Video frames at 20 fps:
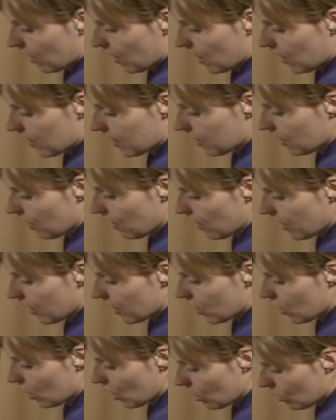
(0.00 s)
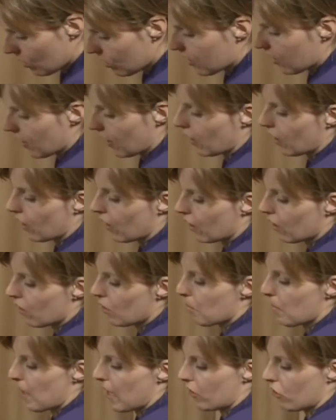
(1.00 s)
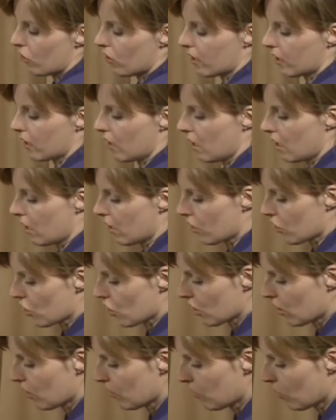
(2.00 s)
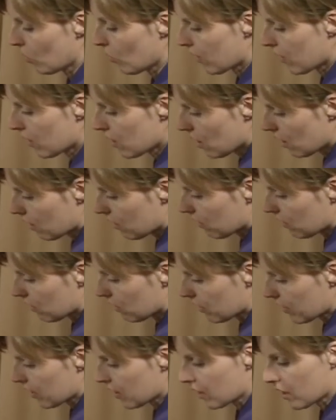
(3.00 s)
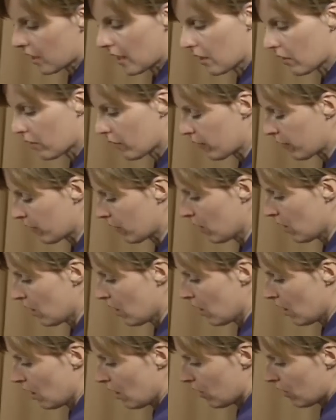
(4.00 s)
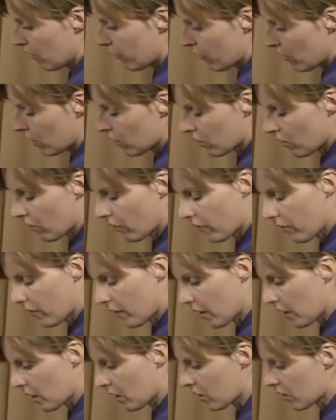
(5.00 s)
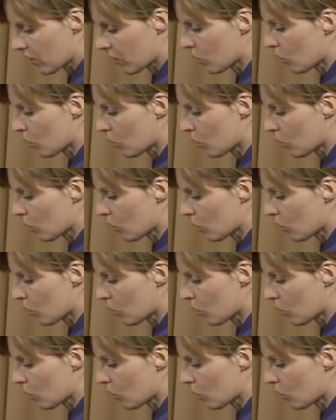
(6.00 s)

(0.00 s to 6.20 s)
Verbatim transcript: is like using petrissage, but with the knuckles instead of the front of the fingers